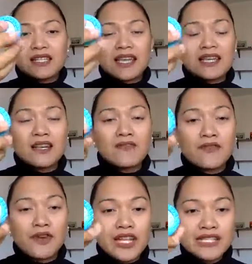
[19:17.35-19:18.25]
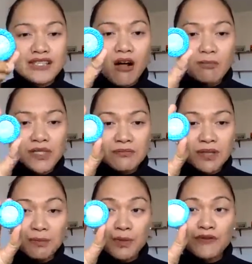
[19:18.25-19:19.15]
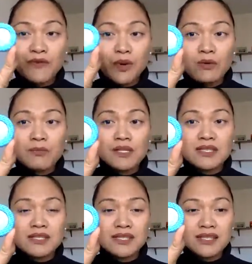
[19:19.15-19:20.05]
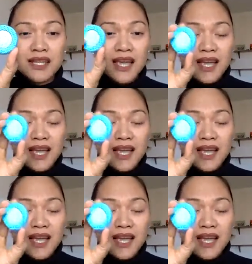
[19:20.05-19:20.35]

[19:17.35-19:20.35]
like for its optimal performance,